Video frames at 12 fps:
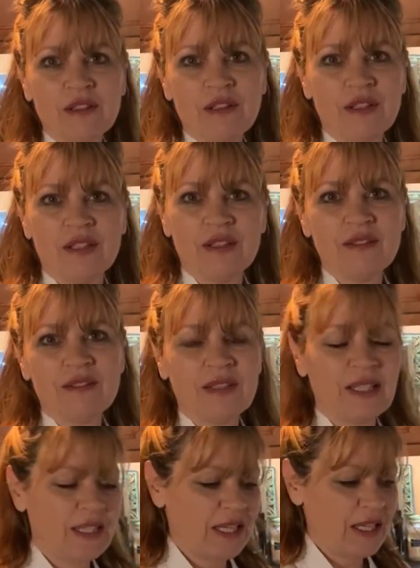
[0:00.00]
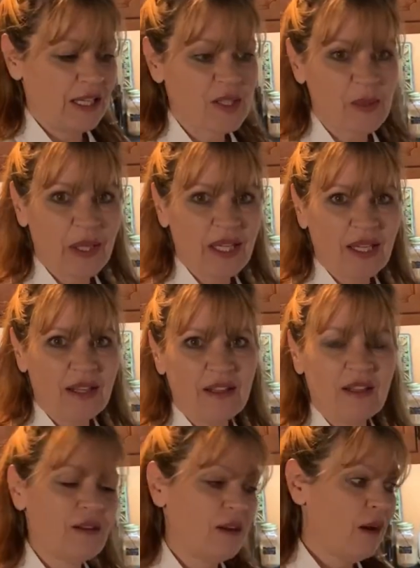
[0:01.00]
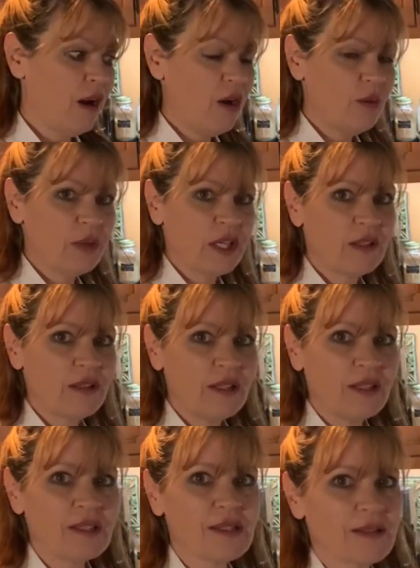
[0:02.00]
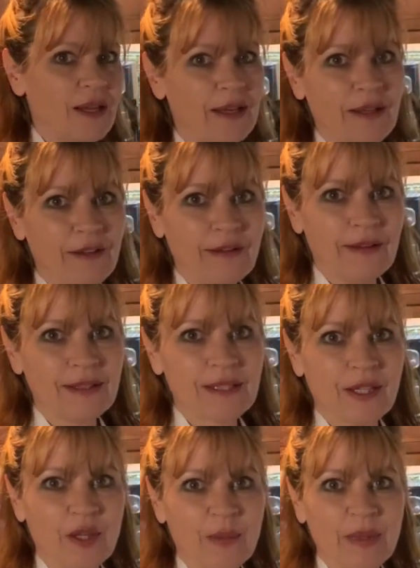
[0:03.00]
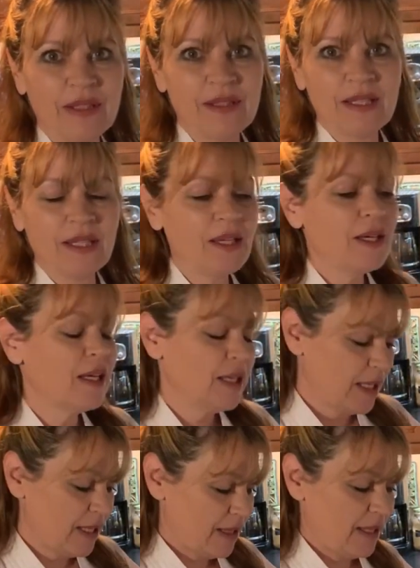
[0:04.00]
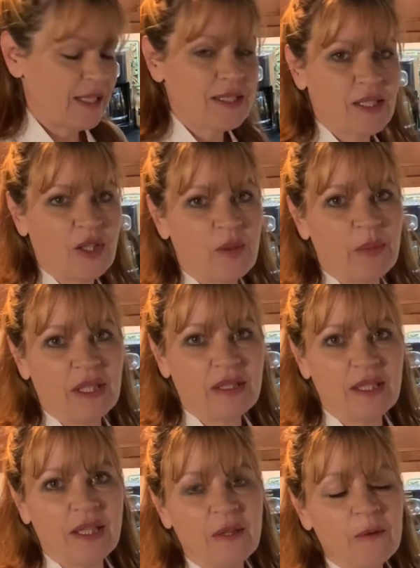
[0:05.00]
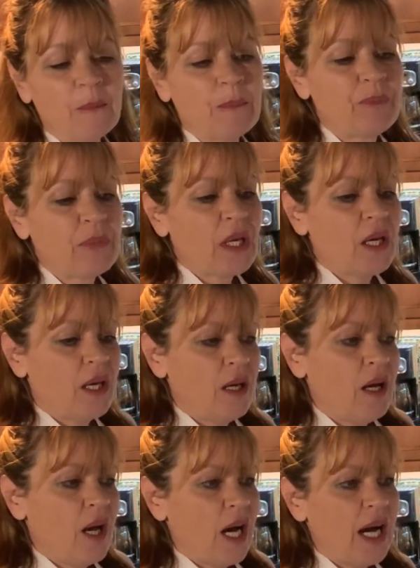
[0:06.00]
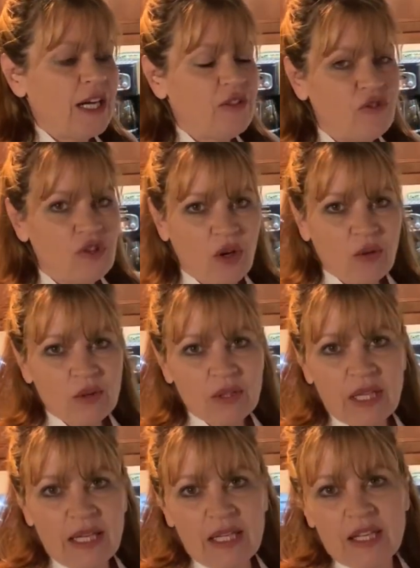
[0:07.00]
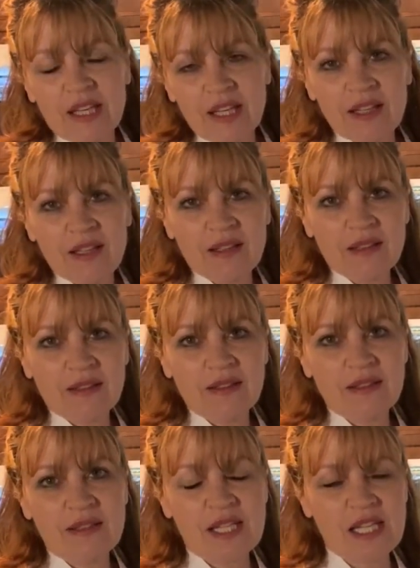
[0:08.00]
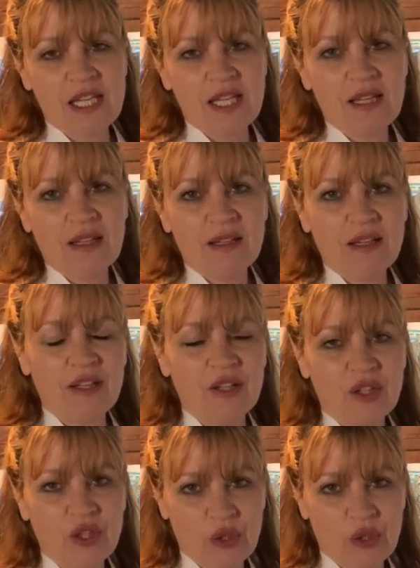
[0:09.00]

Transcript: You know, and I explain and they're, oh my goodness, I didn't know that's how you made tea. That is how you make tea. I don't like tea in a